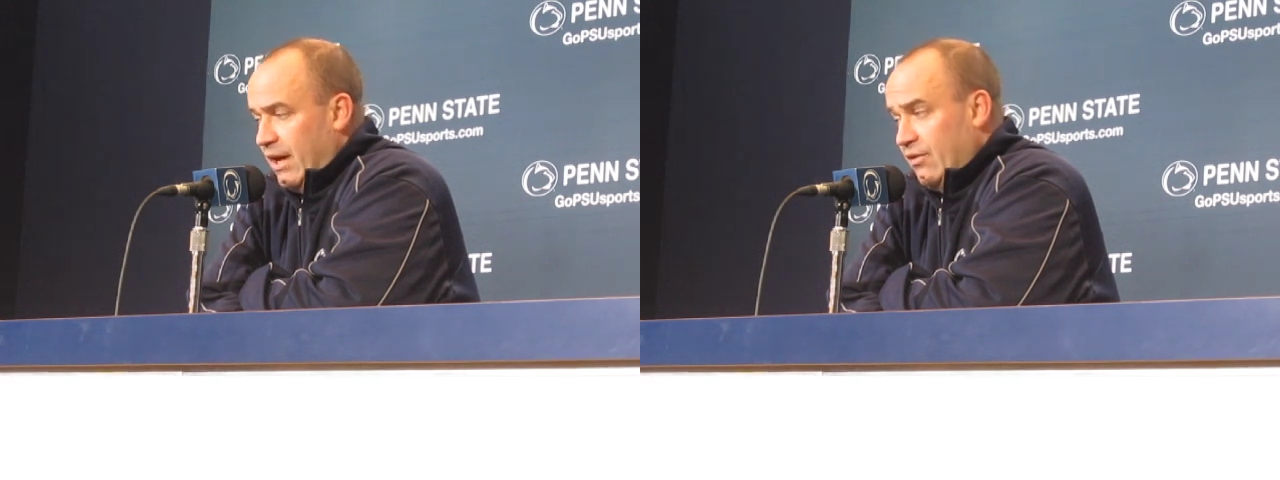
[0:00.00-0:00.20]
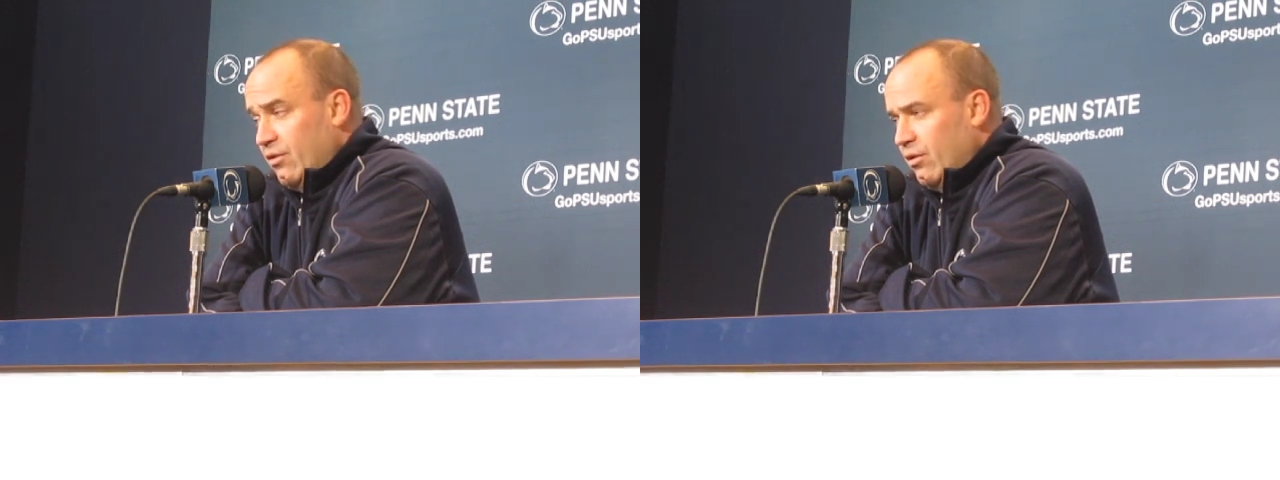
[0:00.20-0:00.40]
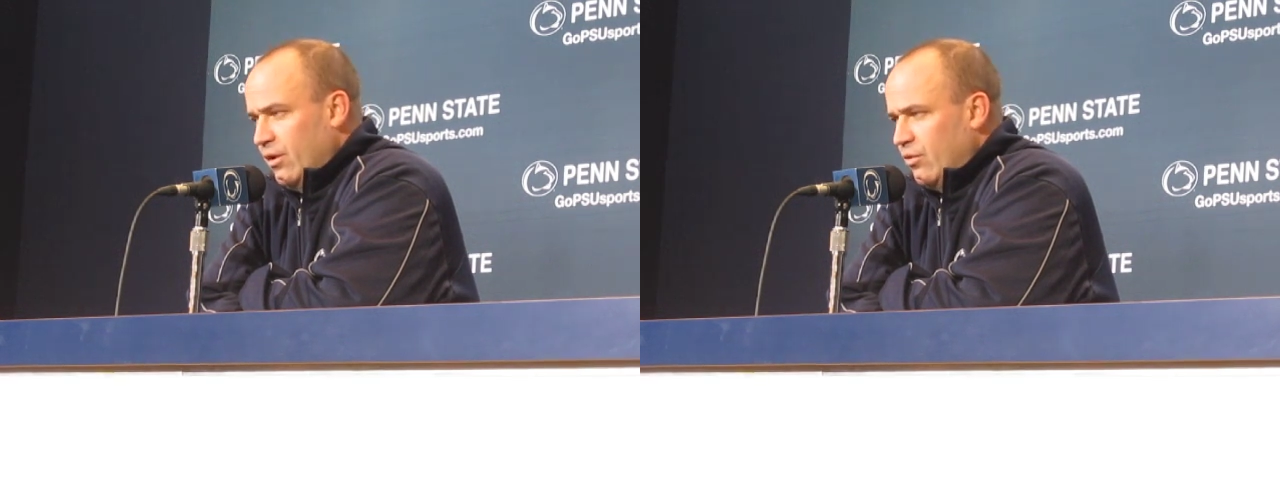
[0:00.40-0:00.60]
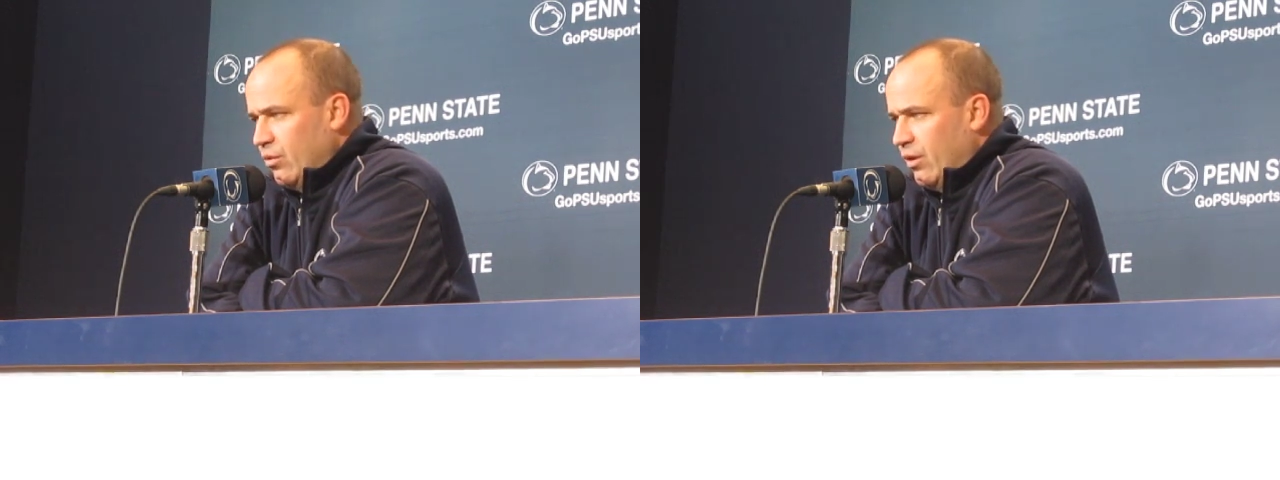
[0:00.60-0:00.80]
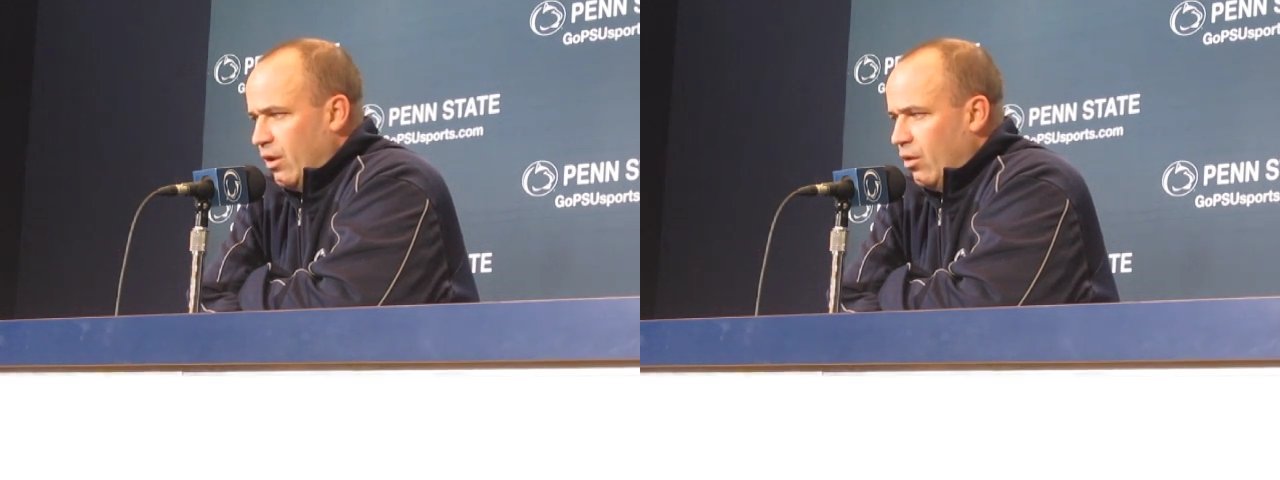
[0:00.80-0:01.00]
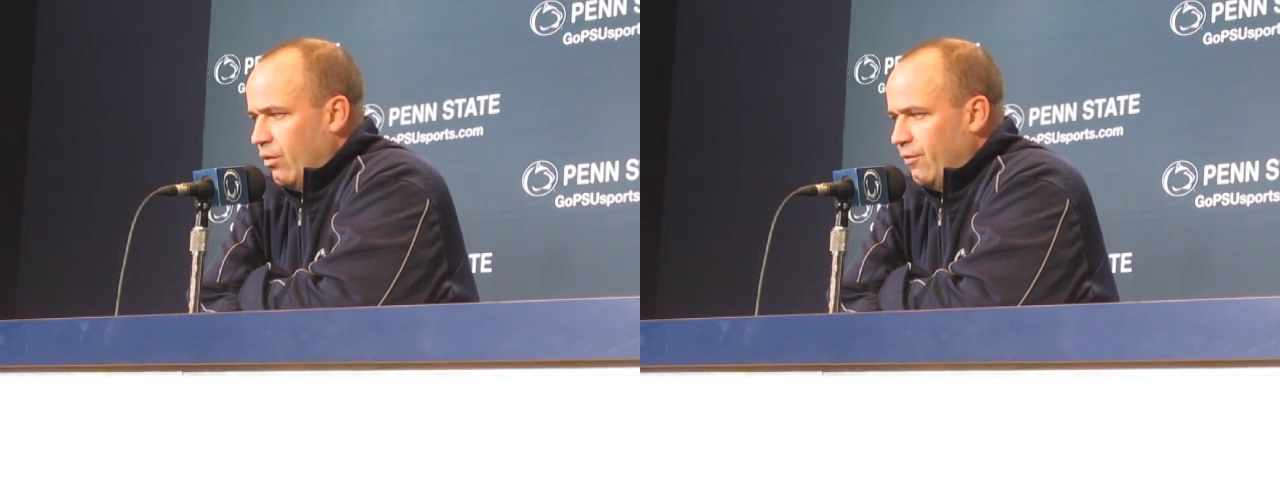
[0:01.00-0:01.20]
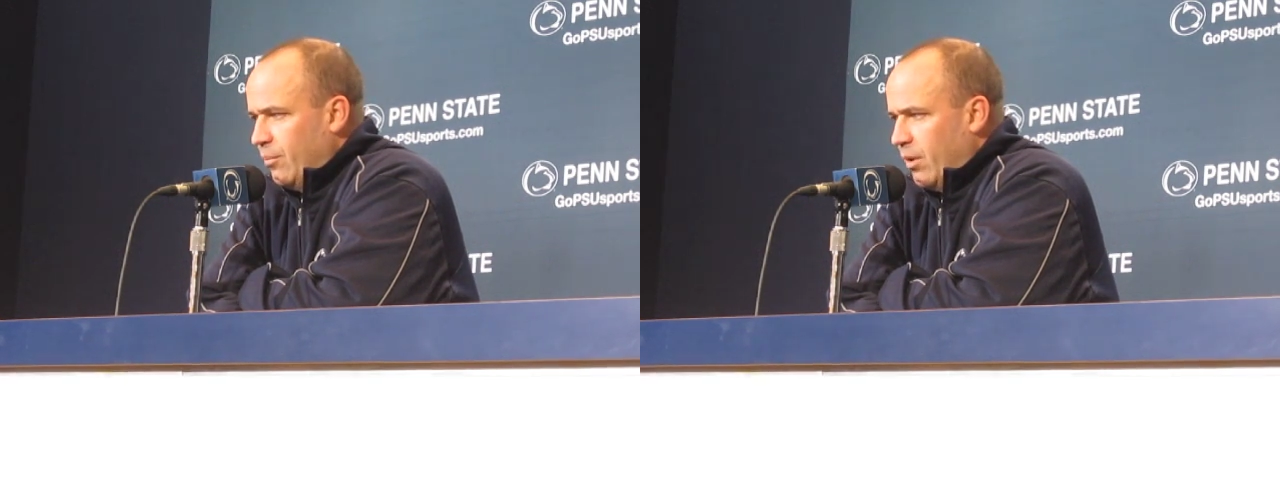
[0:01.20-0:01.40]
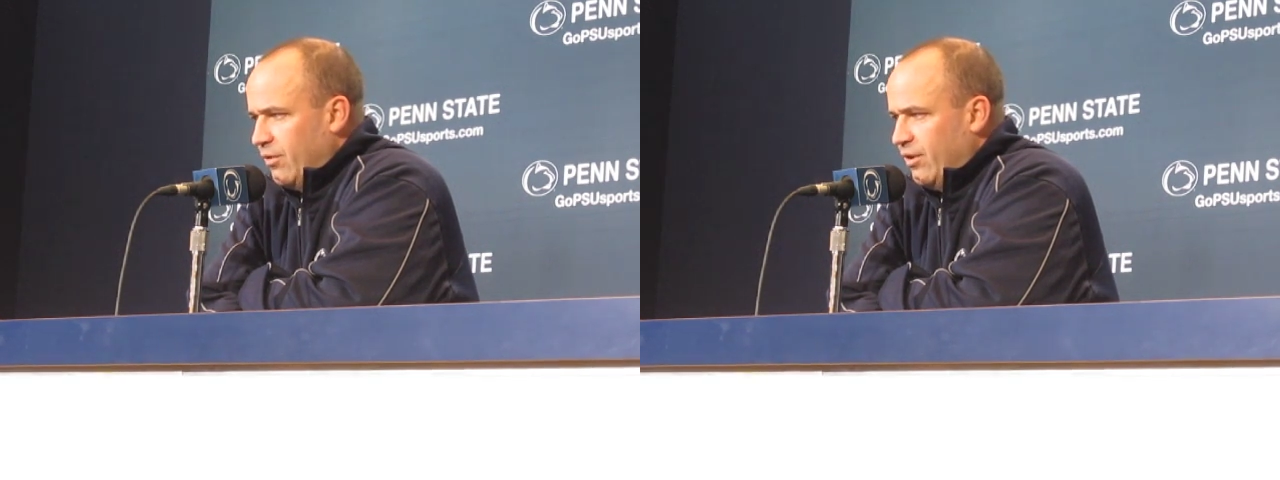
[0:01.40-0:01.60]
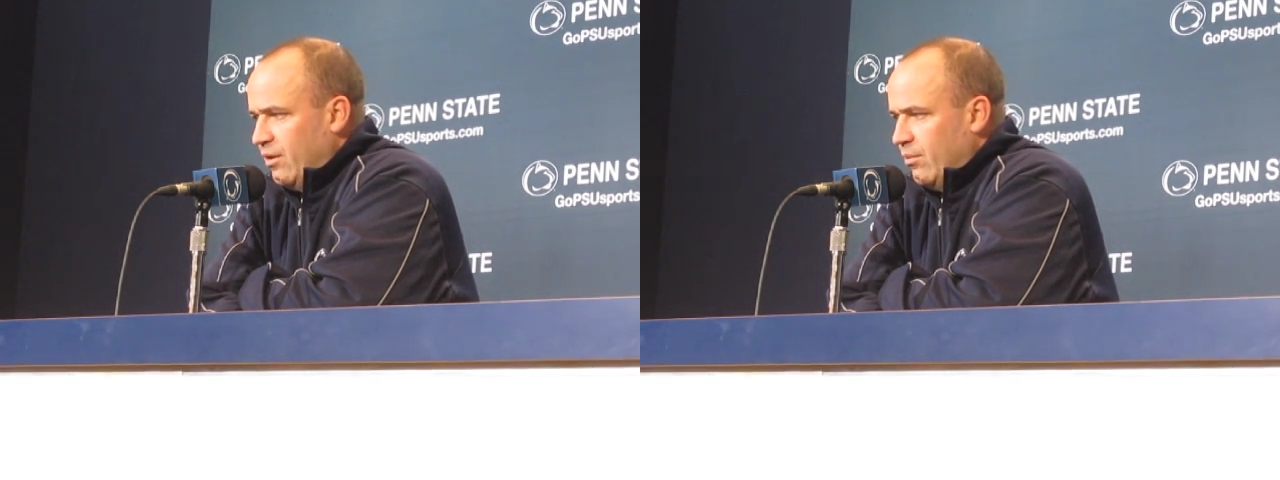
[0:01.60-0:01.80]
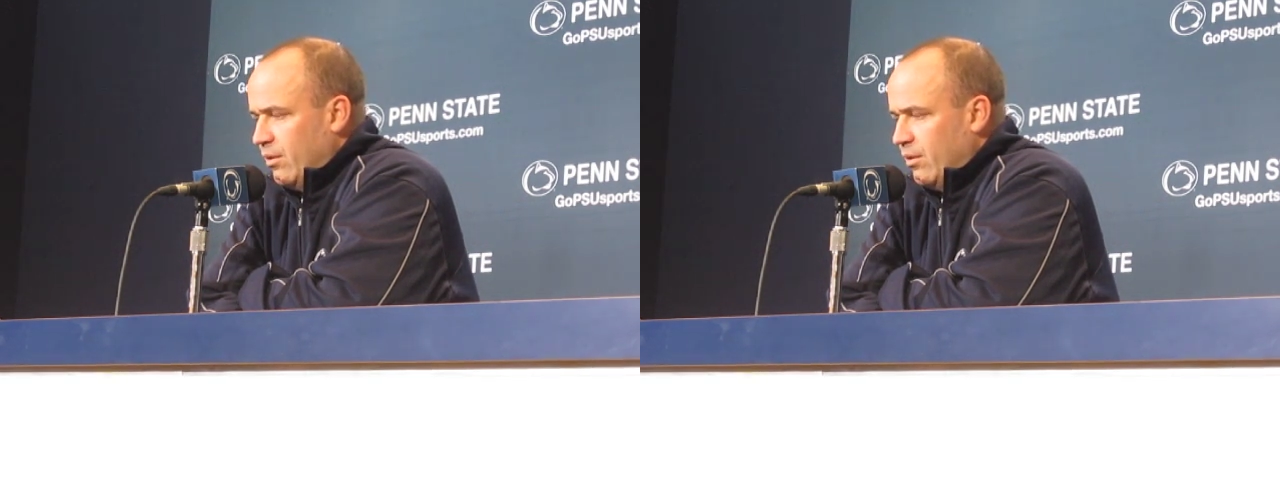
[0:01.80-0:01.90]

as there is with our whole football team